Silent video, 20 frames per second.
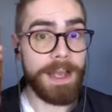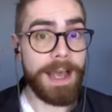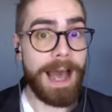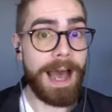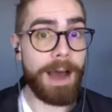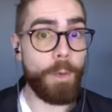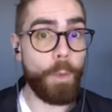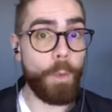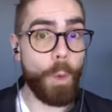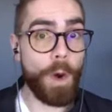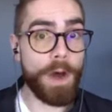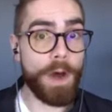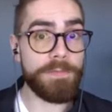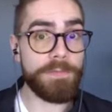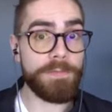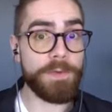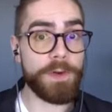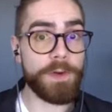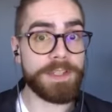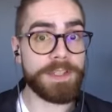At 1
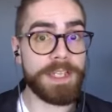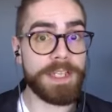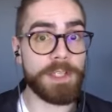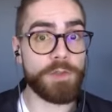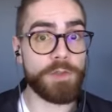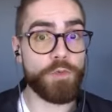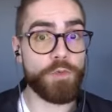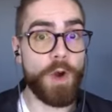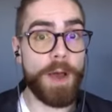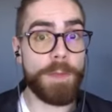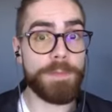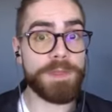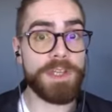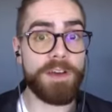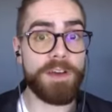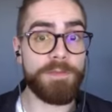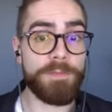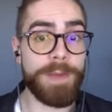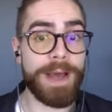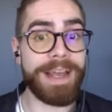foot, it drops
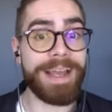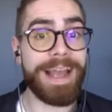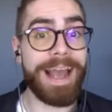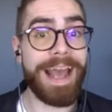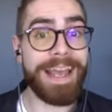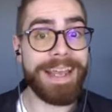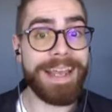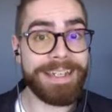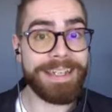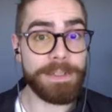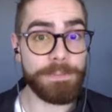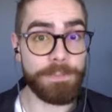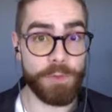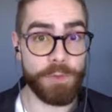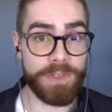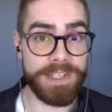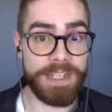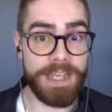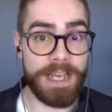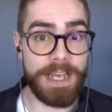off by
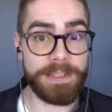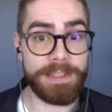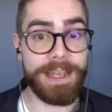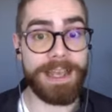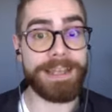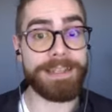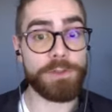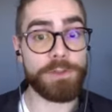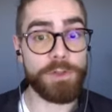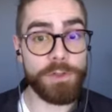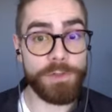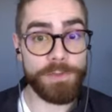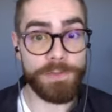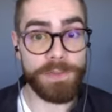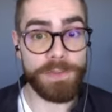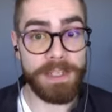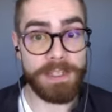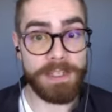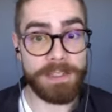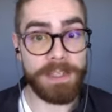80%, and 2
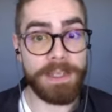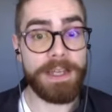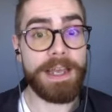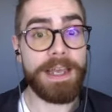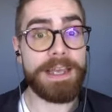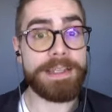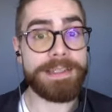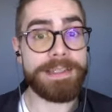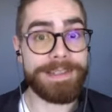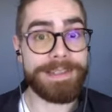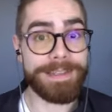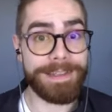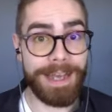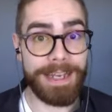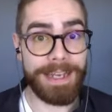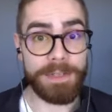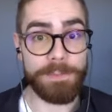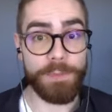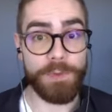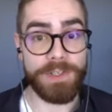feet, it's
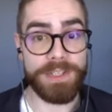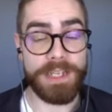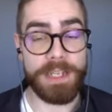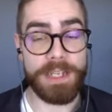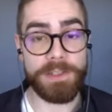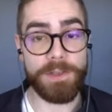90%.